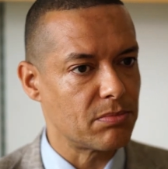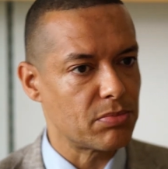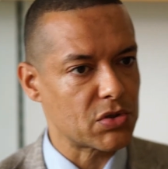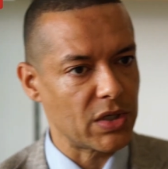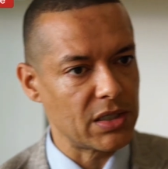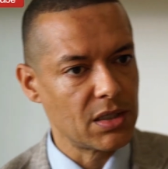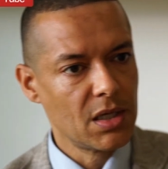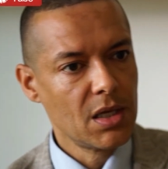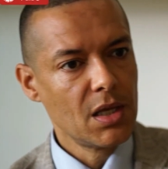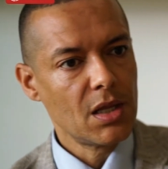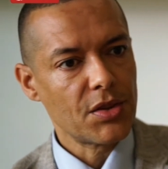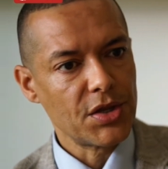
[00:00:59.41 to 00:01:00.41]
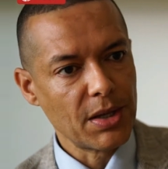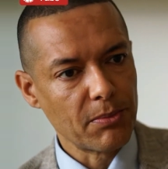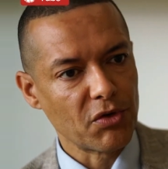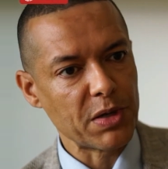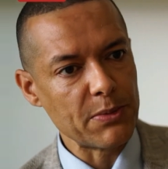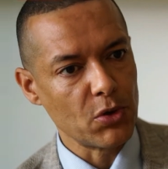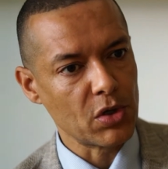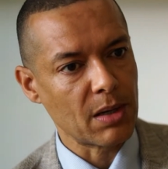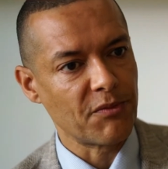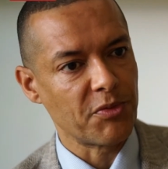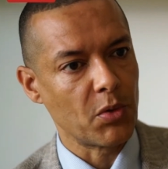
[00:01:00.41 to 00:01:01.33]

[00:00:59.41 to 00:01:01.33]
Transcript: between the number of people who come from a